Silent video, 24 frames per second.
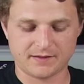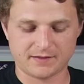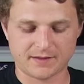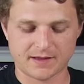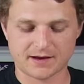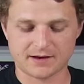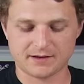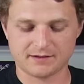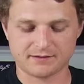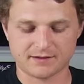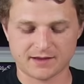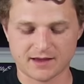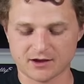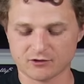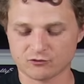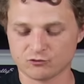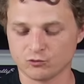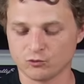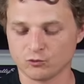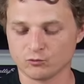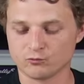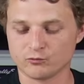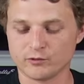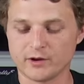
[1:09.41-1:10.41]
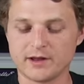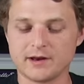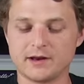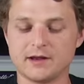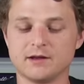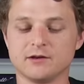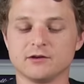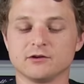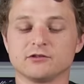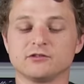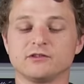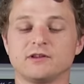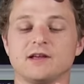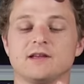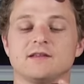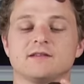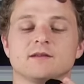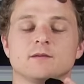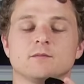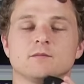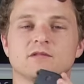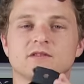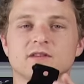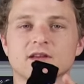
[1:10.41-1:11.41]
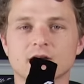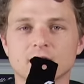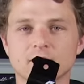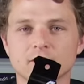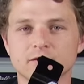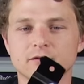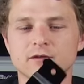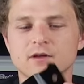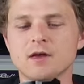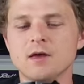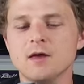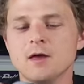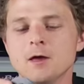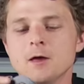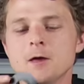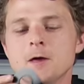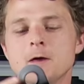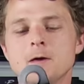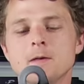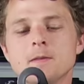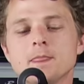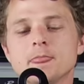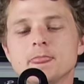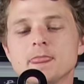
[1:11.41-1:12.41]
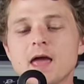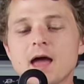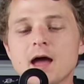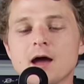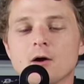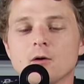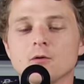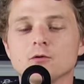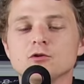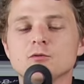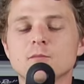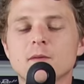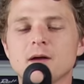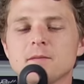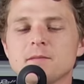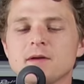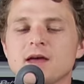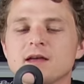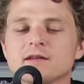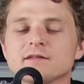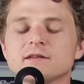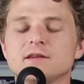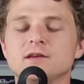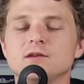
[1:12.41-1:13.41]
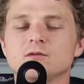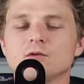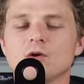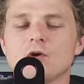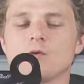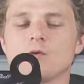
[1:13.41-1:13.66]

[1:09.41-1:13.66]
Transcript: and that is the actual radiator stays themselves. Now, you might be asking,